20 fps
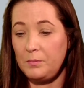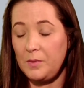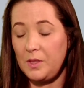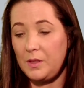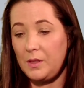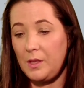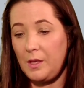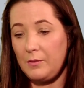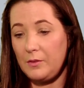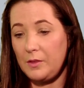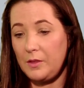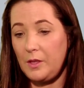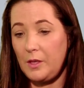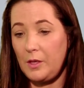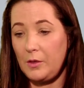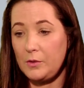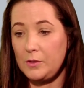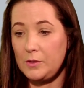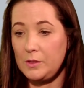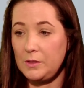
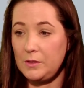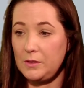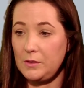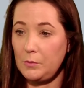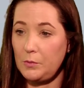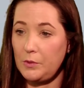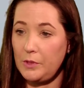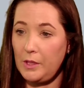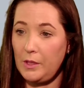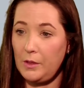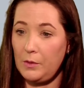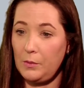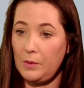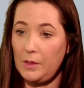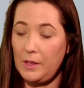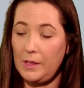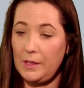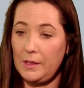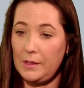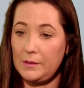7,000 and we're now
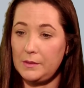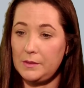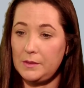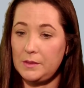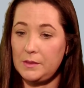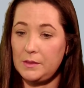at,